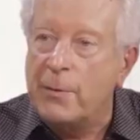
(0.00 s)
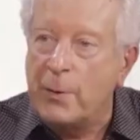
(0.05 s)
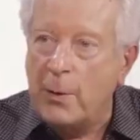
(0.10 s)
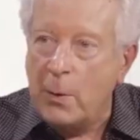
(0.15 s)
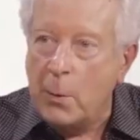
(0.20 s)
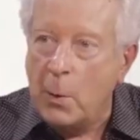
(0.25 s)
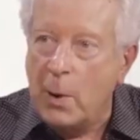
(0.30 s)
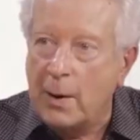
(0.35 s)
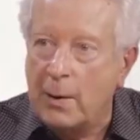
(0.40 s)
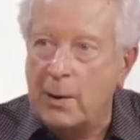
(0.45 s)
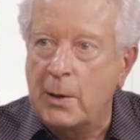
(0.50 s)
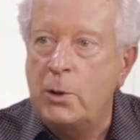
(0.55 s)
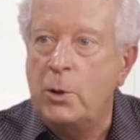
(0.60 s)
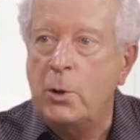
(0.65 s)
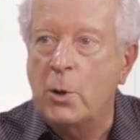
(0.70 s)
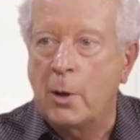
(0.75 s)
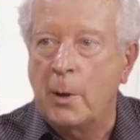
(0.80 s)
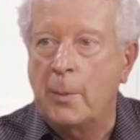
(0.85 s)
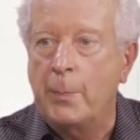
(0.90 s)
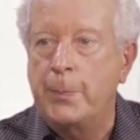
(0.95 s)
everywhere in
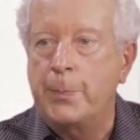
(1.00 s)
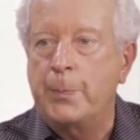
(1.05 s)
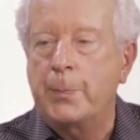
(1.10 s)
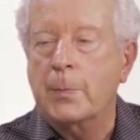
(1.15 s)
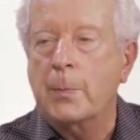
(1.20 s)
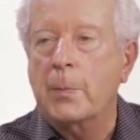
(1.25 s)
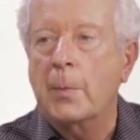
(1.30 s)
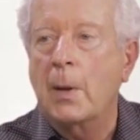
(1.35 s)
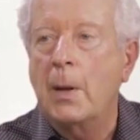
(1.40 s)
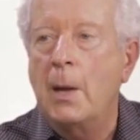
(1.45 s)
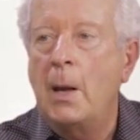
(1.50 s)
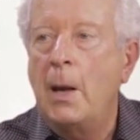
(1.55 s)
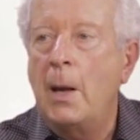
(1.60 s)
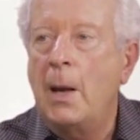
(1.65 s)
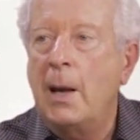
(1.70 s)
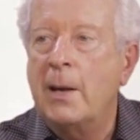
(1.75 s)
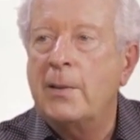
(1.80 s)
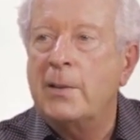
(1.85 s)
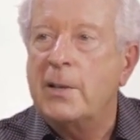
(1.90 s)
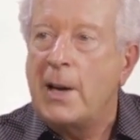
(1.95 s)
Europe. Mm-hmm.
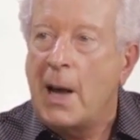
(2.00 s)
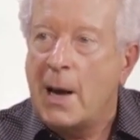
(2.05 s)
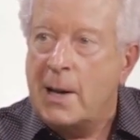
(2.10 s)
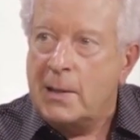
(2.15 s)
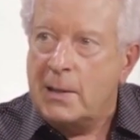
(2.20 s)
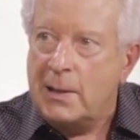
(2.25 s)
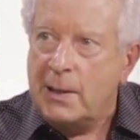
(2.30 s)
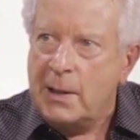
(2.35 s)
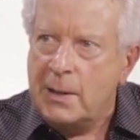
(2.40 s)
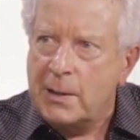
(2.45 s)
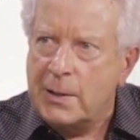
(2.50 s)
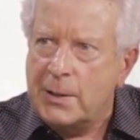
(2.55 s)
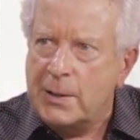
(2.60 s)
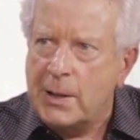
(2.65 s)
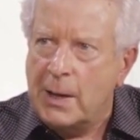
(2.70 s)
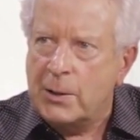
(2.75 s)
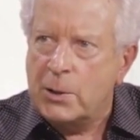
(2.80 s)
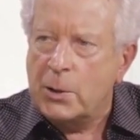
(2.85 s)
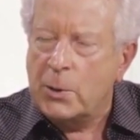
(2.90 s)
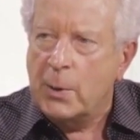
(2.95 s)
In the 19th
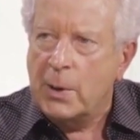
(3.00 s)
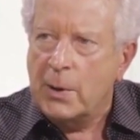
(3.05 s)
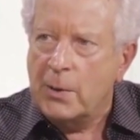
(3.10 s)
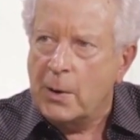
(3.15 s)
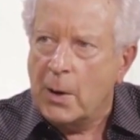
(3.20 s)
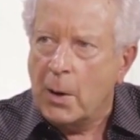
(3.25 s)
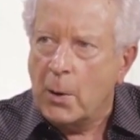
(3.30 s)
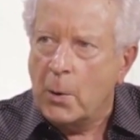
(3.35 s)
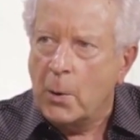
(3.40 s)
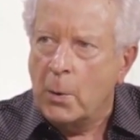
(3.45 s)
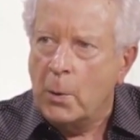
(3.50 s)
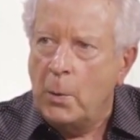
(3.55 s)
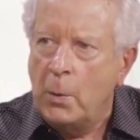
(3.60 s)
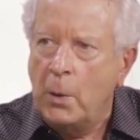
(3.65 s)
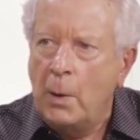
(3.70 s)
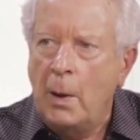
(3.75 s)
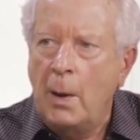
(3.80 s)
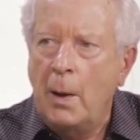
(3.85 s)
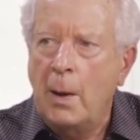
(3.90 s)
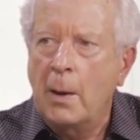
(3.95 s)
century,
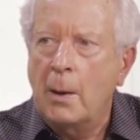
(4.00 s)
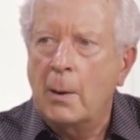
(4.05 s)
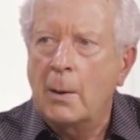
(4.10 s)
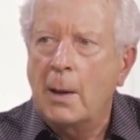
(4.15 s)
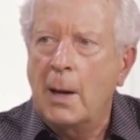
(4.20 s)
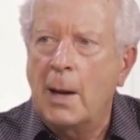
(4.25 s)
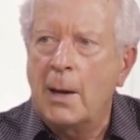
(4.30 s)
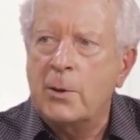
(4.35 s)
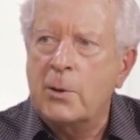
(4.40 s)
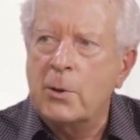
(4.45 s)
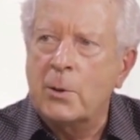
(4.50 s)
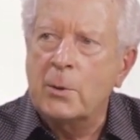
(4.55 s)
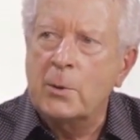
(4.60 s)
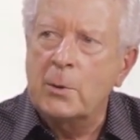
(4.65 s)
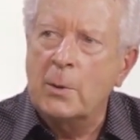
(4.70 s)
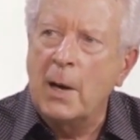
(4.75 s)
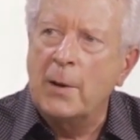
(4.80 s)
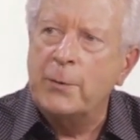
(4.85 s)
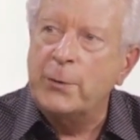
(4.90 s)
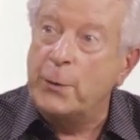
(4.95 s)
though, under
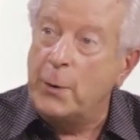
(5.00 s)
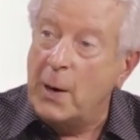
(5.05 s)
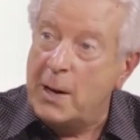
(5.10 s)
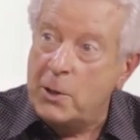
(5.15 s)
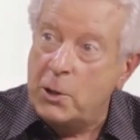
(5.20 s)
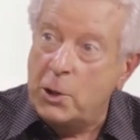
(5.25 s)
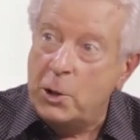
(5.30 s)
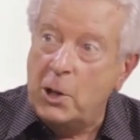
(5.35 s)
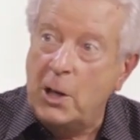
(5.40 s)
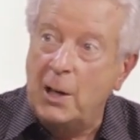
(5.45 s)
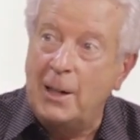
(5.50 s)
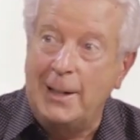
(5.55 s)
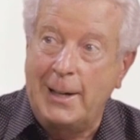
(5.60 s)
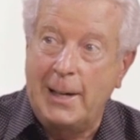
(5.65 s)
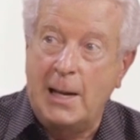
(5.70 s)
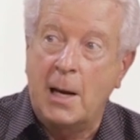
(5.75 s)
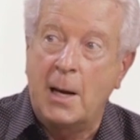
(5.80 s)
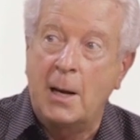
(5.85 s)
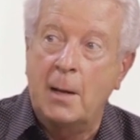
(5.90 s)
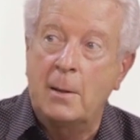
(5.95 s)
a French
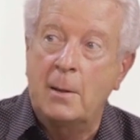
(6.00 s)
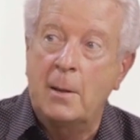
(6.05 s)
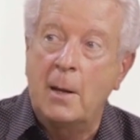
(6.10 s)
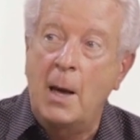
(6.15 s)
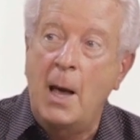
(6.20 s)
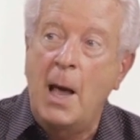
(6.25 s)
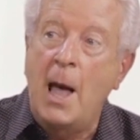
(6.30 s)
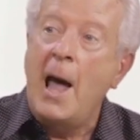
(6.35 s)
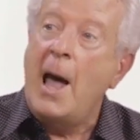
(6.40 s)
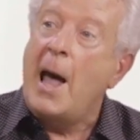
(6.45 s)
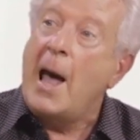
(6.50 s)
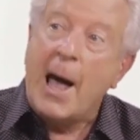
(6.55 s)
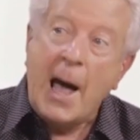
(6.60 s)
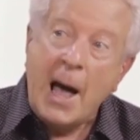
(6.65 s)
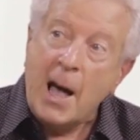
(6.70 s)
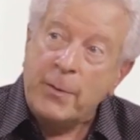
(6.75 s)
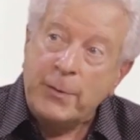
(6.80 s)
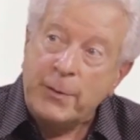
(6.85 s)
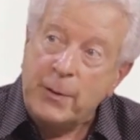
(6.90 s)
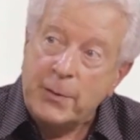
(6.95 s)
lead,
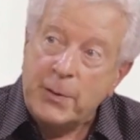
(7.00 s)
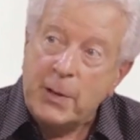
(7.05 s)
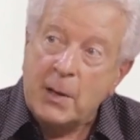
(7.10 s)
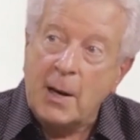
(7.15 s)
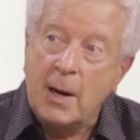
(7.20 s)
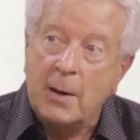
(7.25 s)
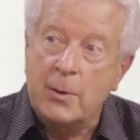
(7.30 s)
half of the